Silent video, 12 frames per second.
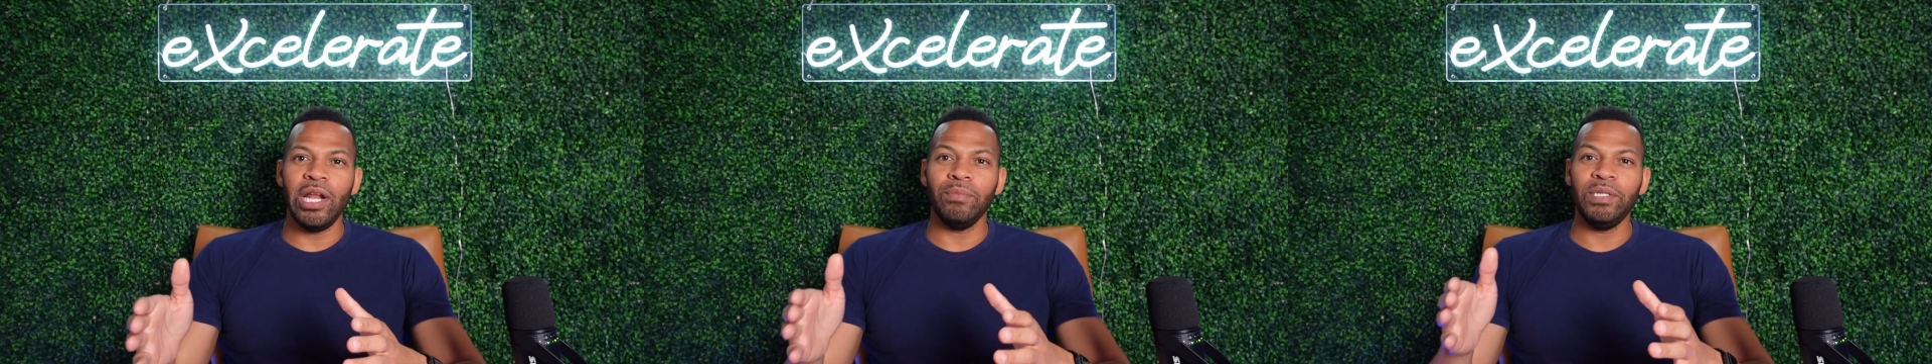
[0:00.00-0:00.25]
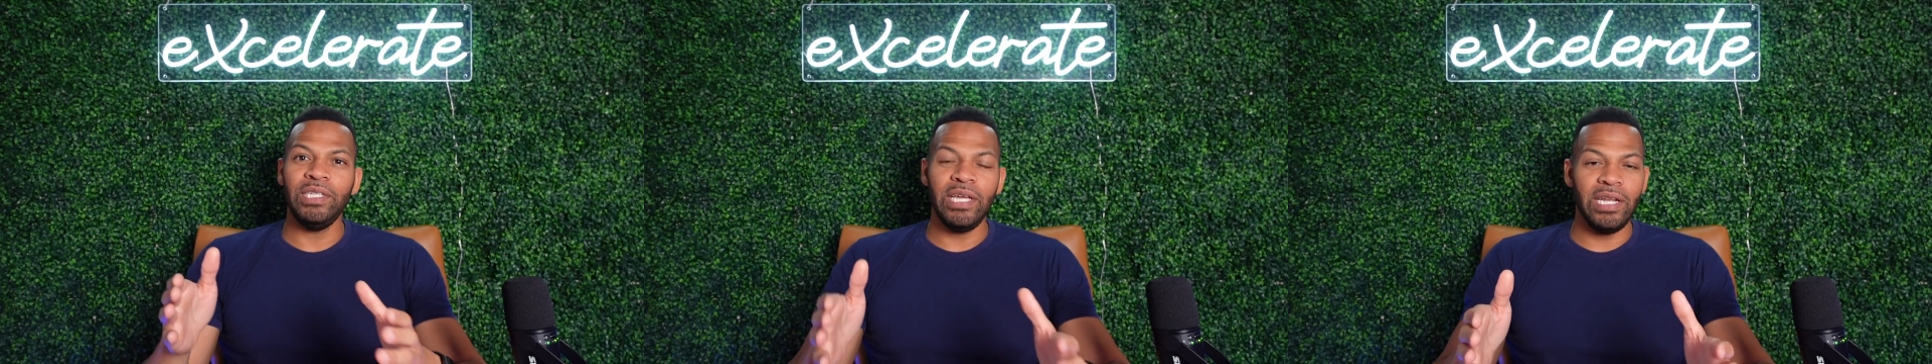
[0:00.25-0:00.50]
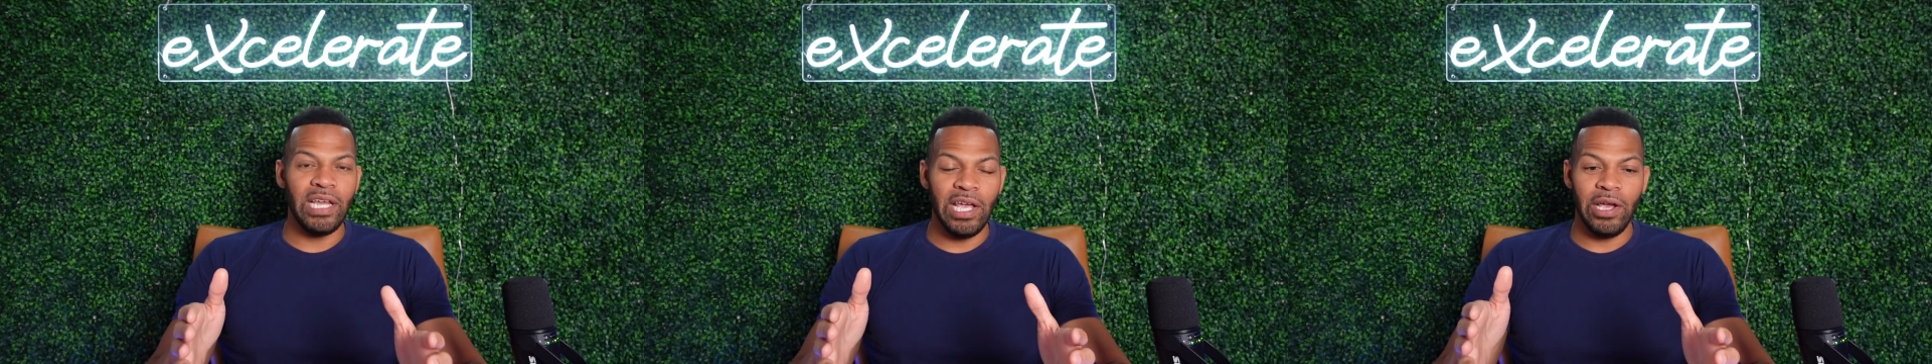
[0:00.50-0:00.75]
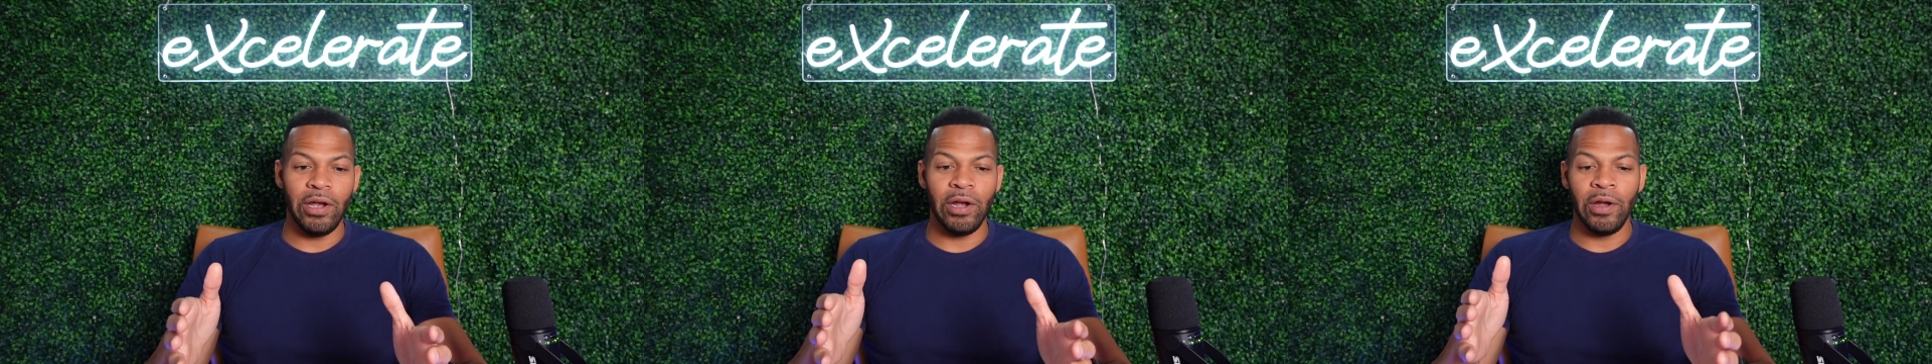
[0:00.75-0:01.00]
I'm sitting
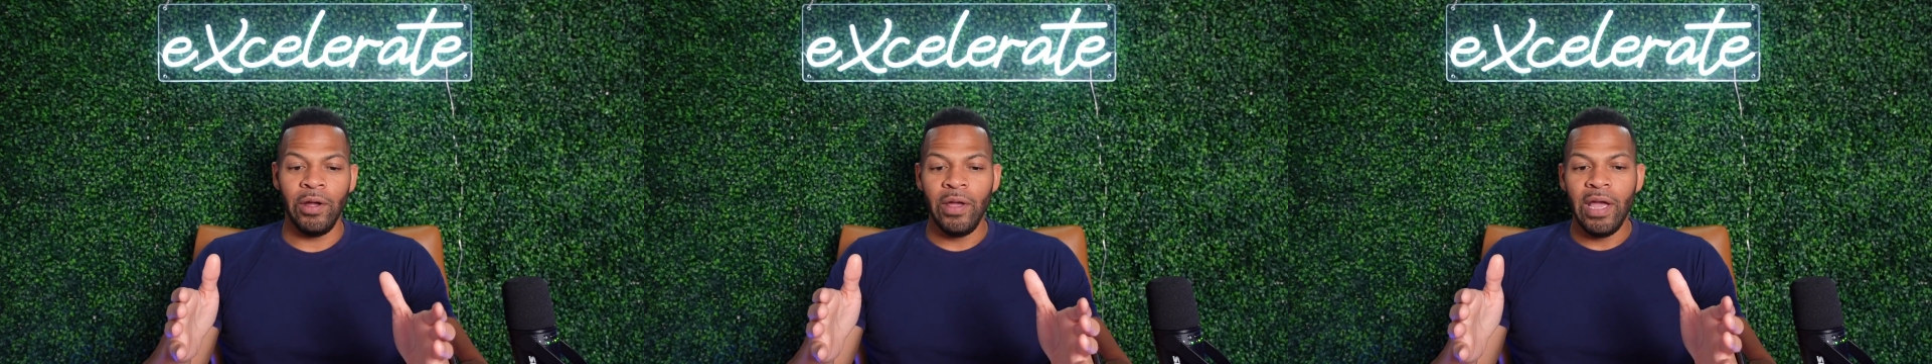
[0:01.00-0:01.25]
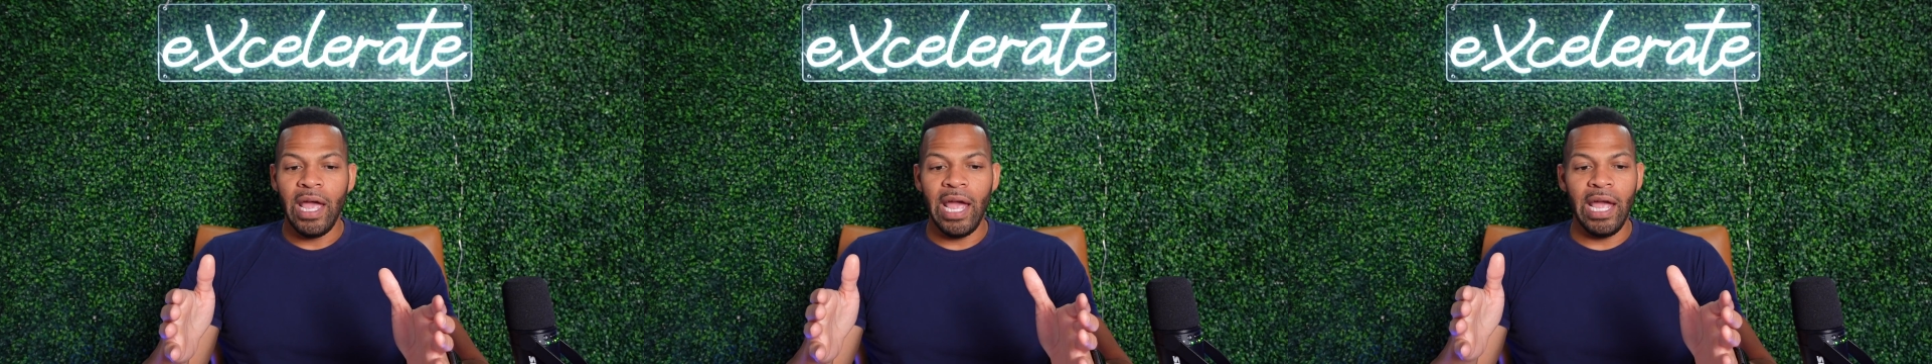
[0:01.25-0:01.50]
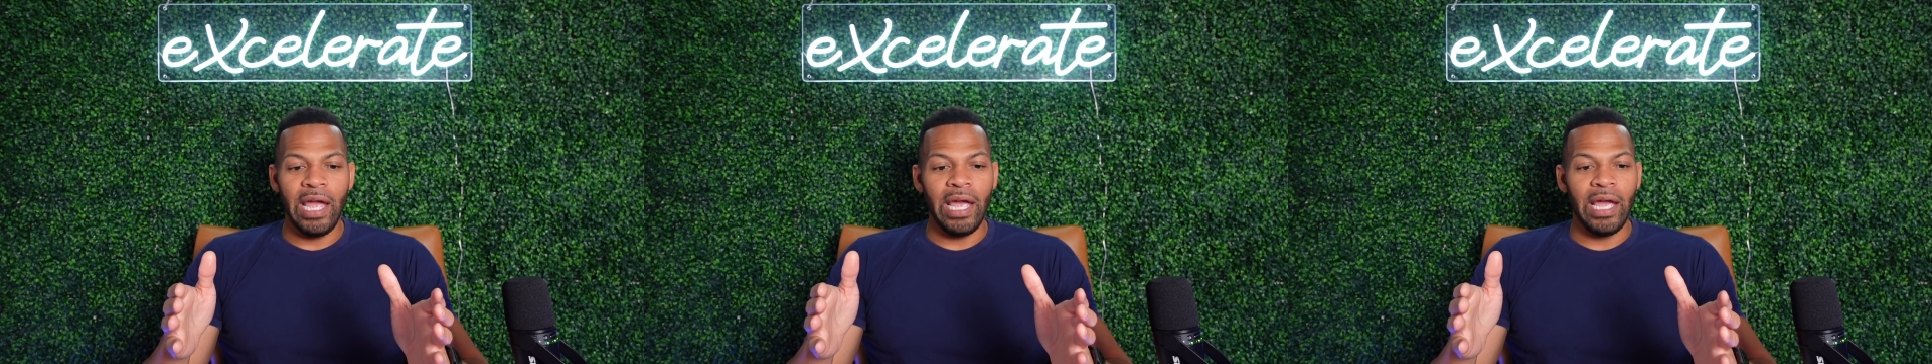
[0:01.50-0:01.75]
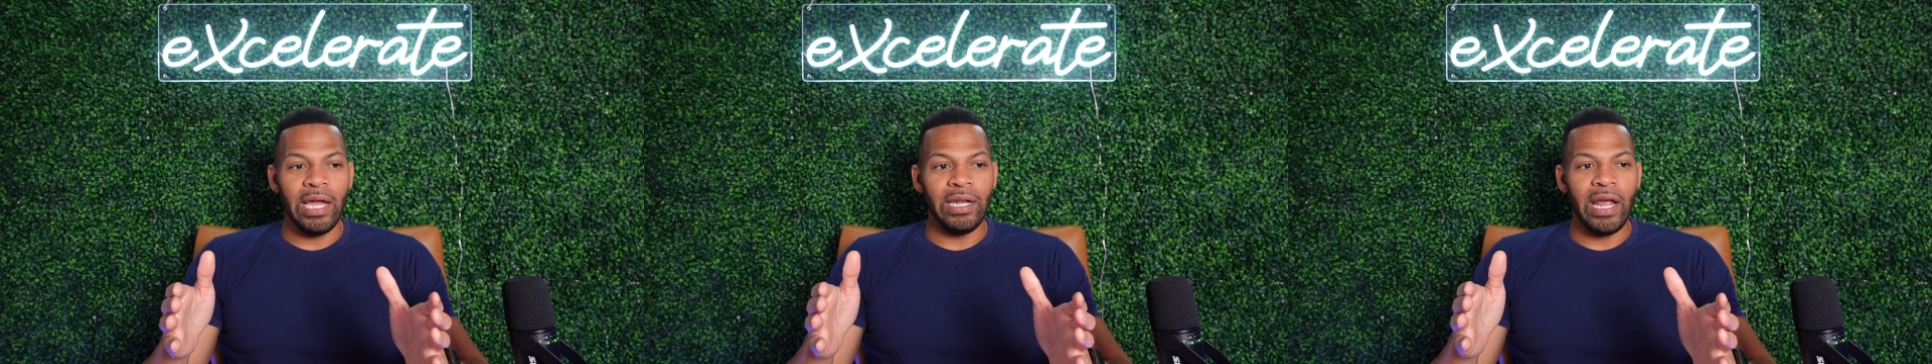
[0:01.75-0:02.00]
here
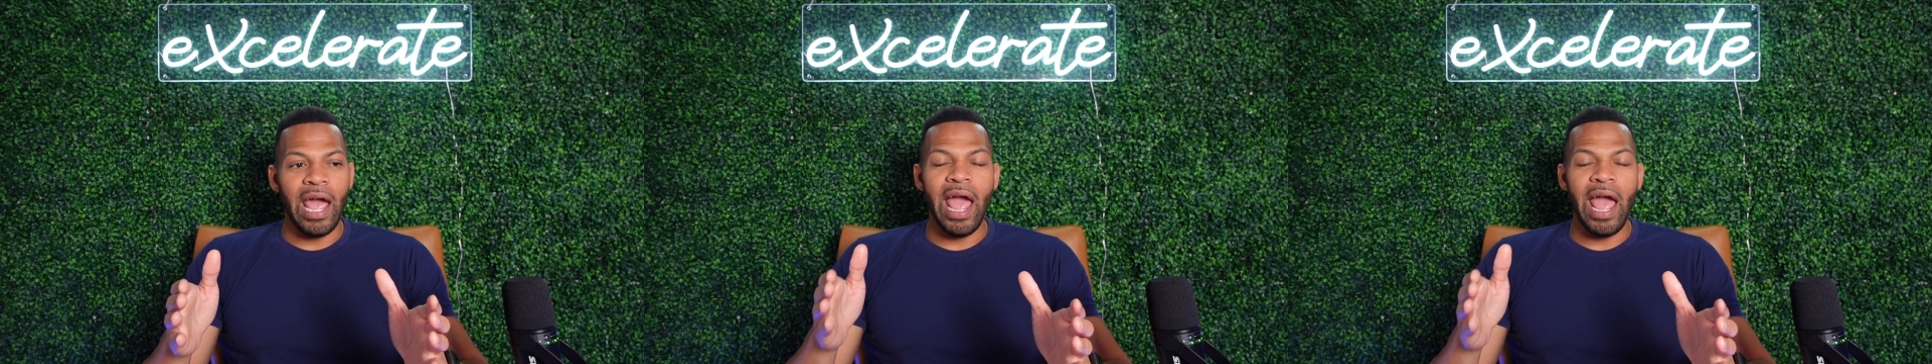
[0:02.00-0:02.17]
and